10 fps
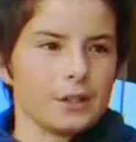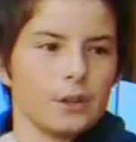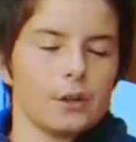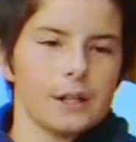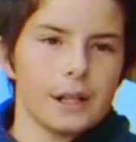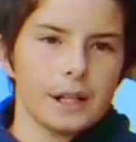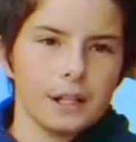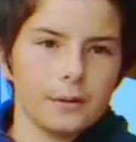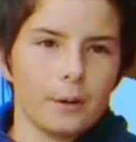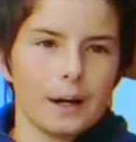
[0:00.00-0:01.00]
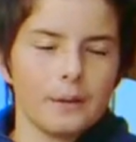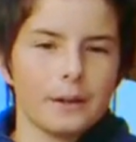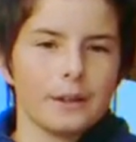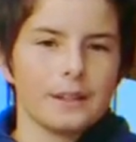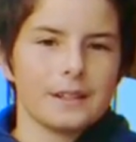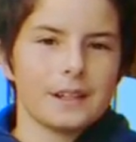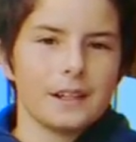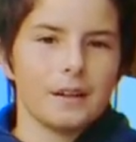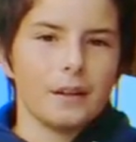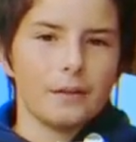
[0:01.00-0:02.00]
So you want to reel this
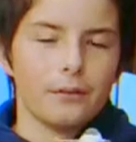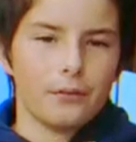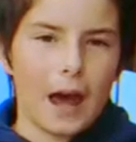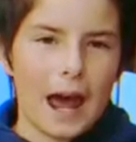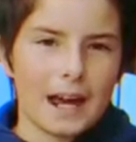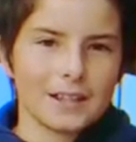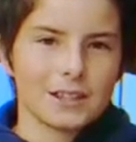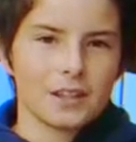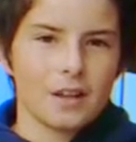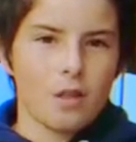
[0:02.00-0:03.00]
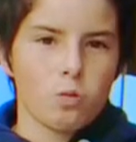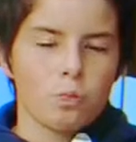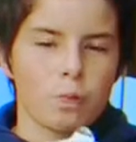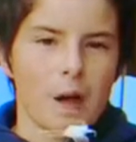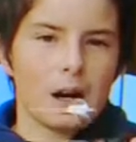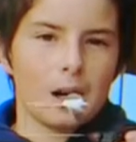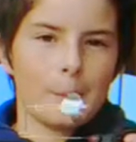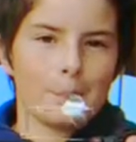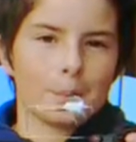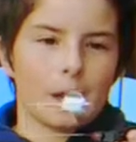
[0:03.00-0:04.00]
in fast
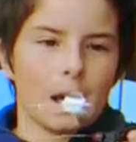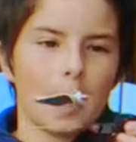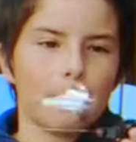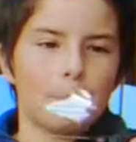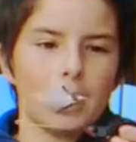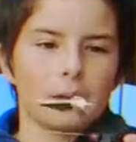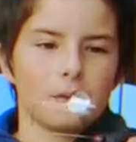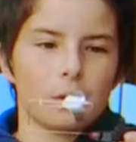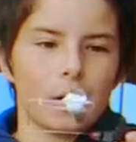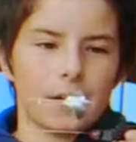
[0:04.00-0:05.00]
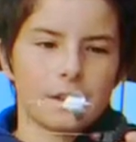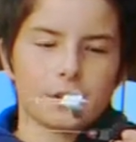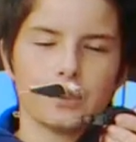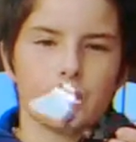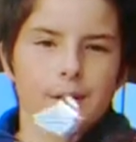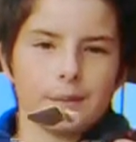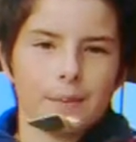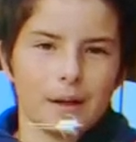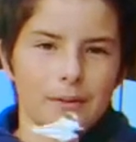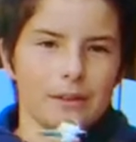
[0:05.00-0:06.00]
above the water, so it's always
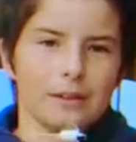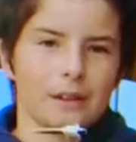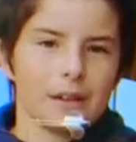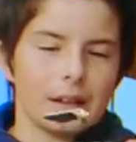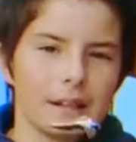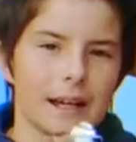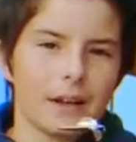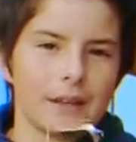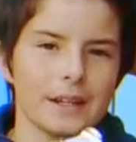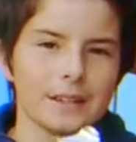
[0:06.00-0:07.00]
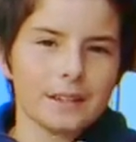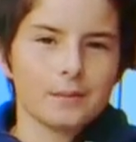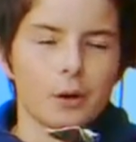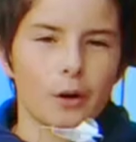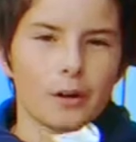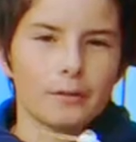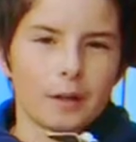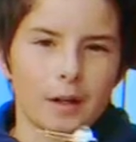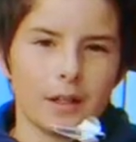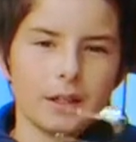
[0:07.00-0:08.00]
above it. Now this is more of
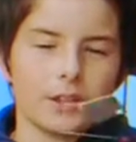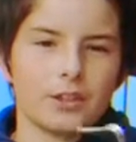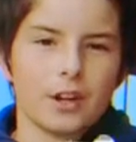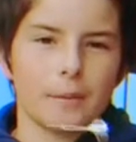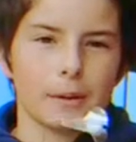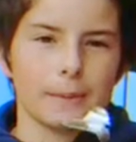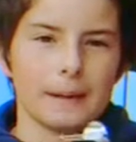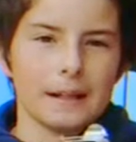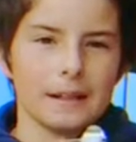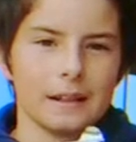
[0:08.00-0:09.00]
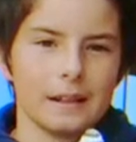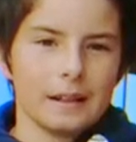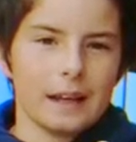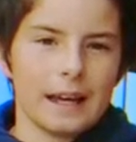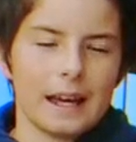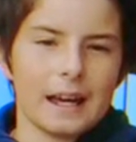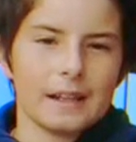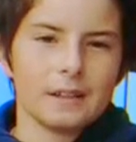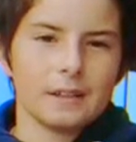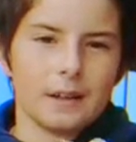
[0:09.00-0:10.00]
a summer bait
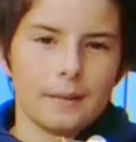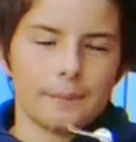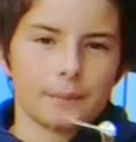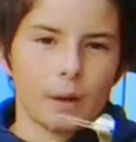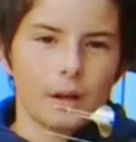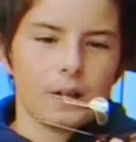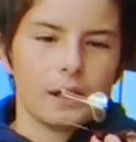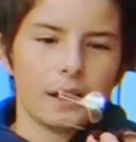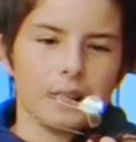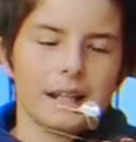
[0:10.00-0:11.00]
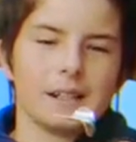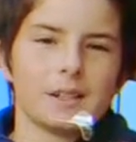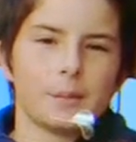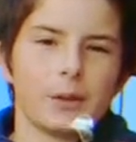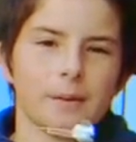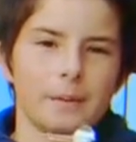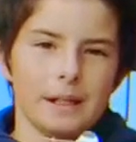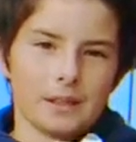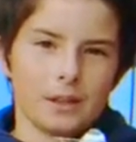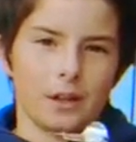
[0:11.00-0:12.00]
and a late spring
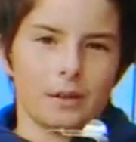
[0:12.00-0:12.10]
bait.